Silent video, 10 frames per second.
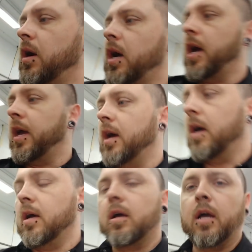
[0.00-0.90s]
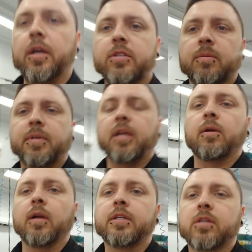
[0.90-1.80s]
I, uh, I used some
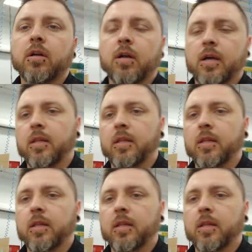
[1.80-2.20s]
degreaser